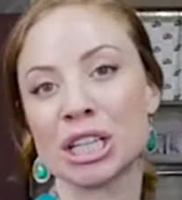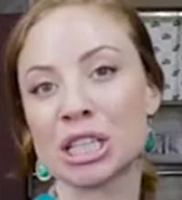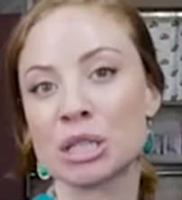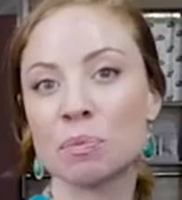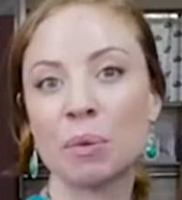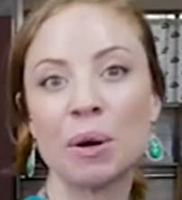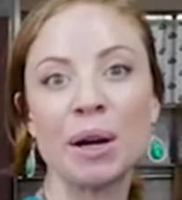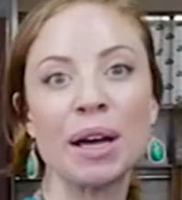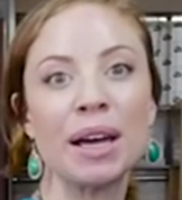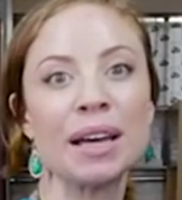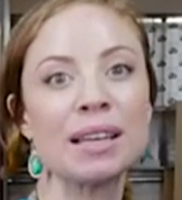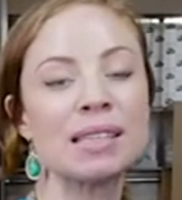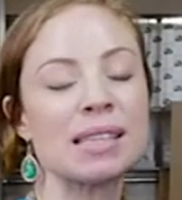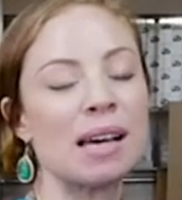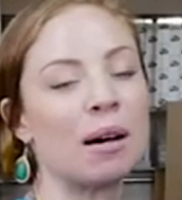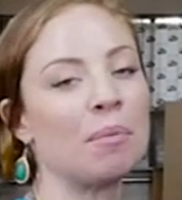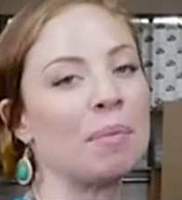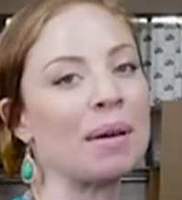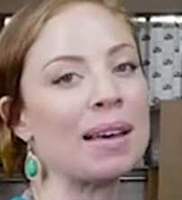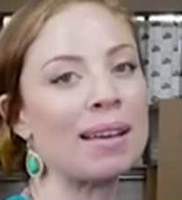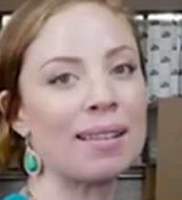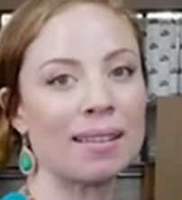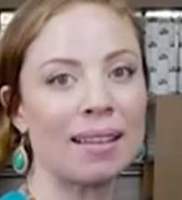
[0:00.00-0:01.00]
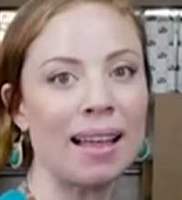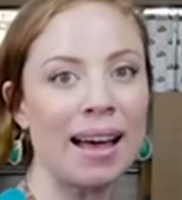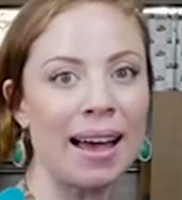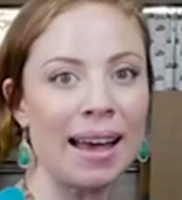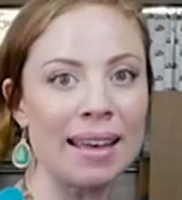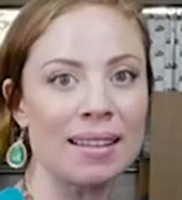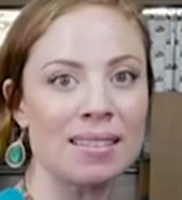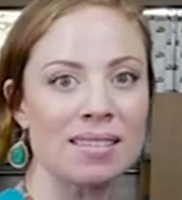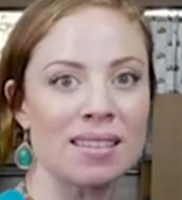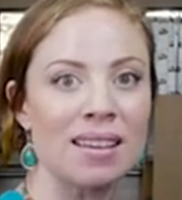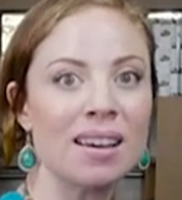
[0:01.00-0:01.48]
springs, helping
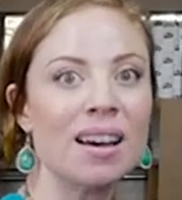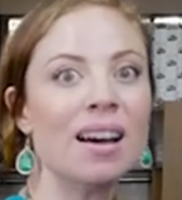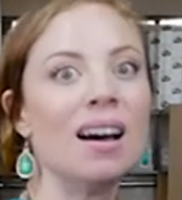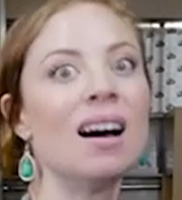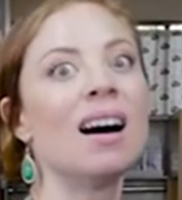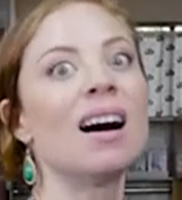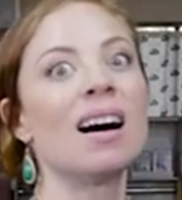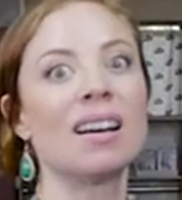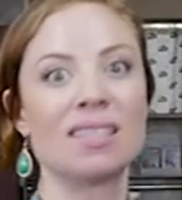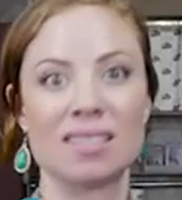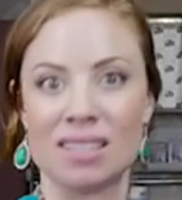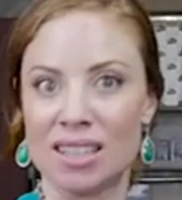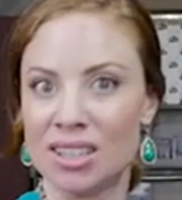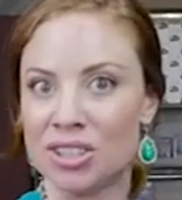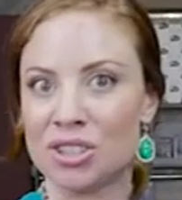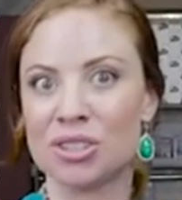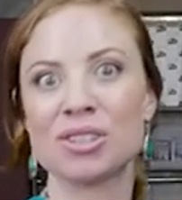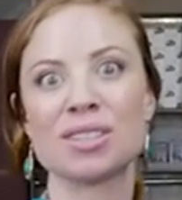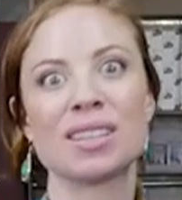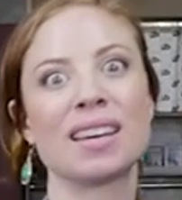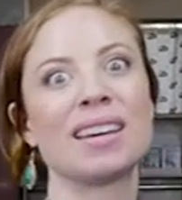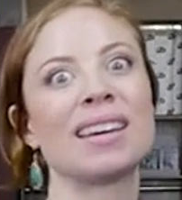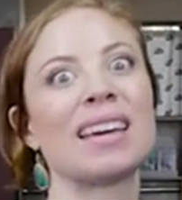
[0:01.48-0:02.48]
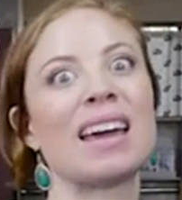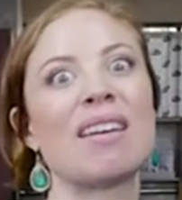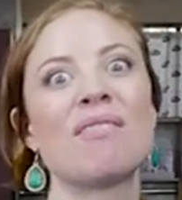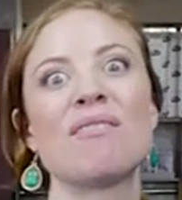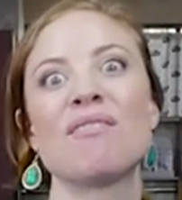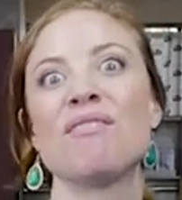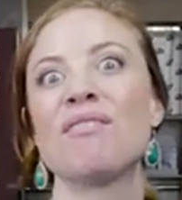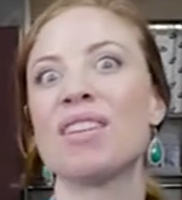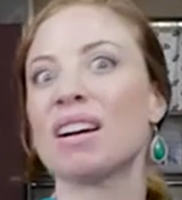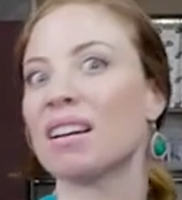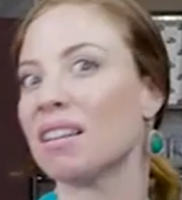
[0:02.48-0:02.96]
clients. Us teachers can get
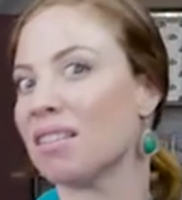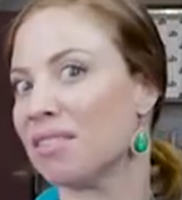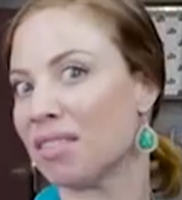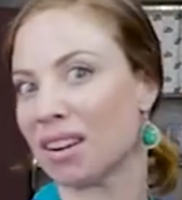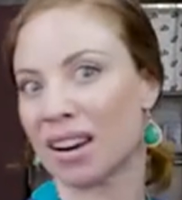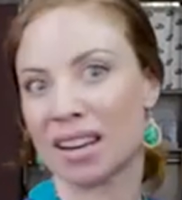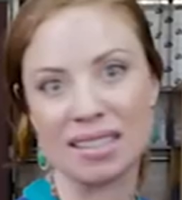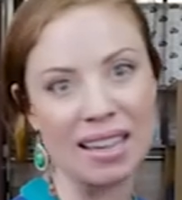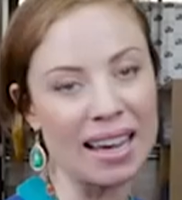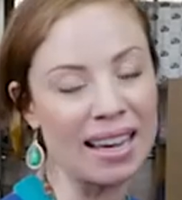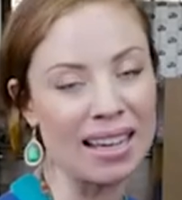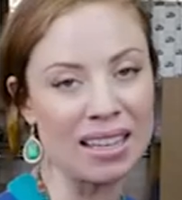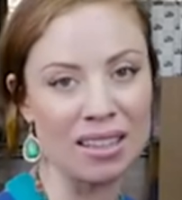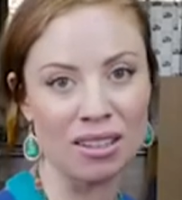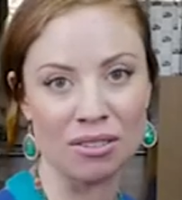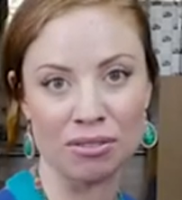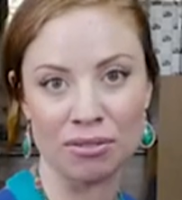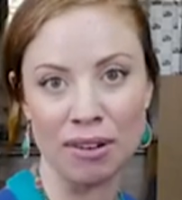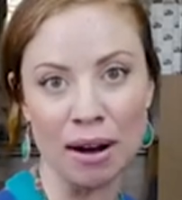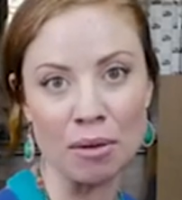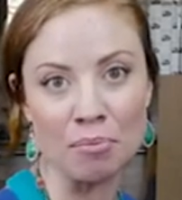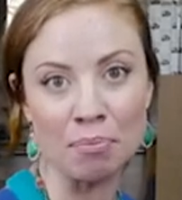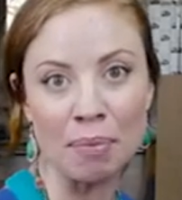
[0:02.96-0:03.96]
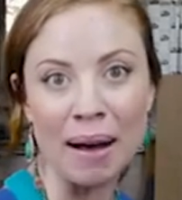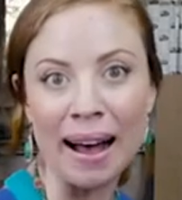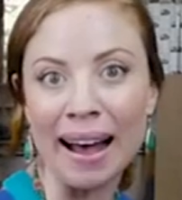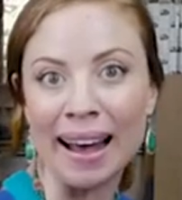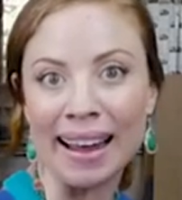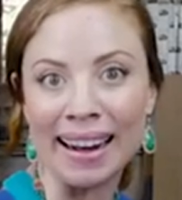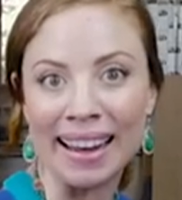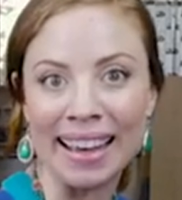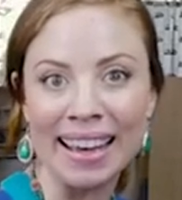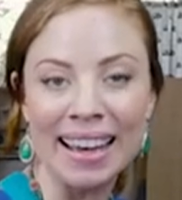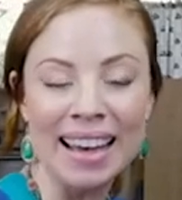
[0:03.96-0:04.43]
very, very tight in the front
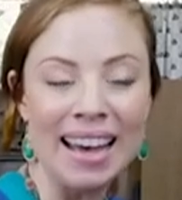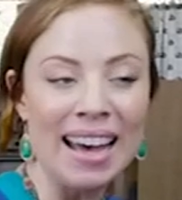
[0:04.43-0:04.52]
body.